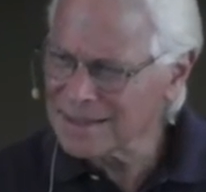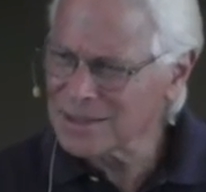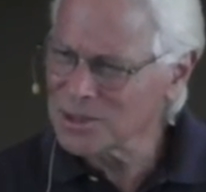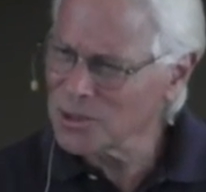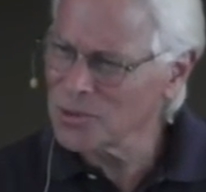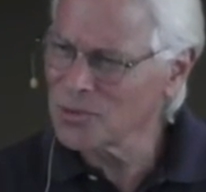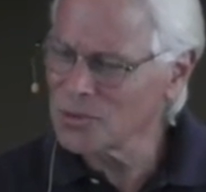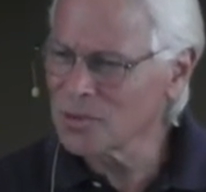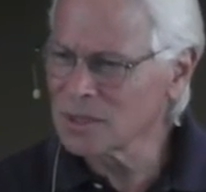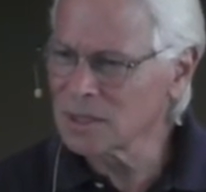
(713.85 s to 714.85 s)

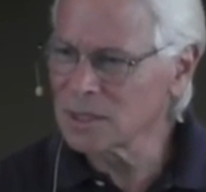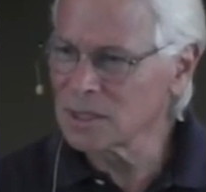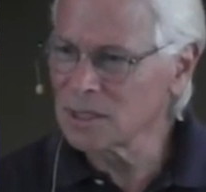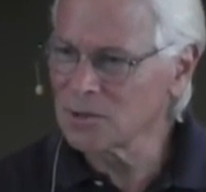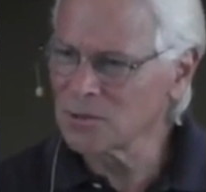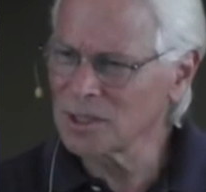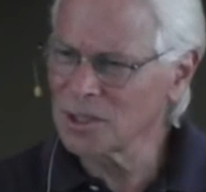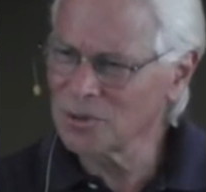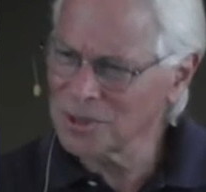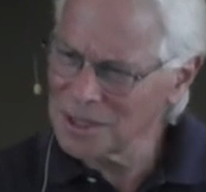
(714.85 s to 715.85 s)
So it's
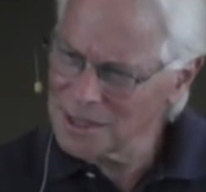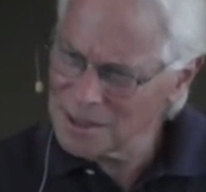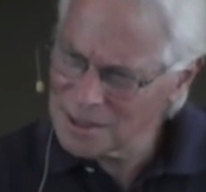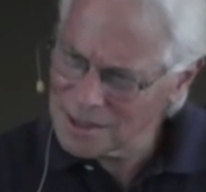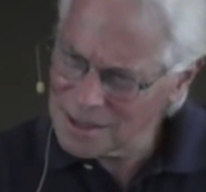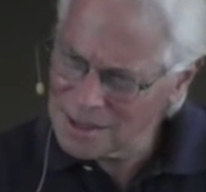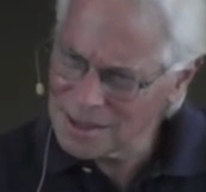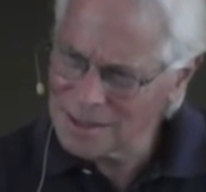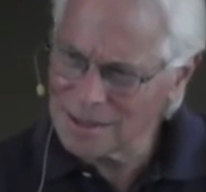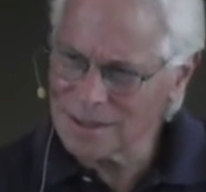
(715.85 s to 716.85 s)
really only in the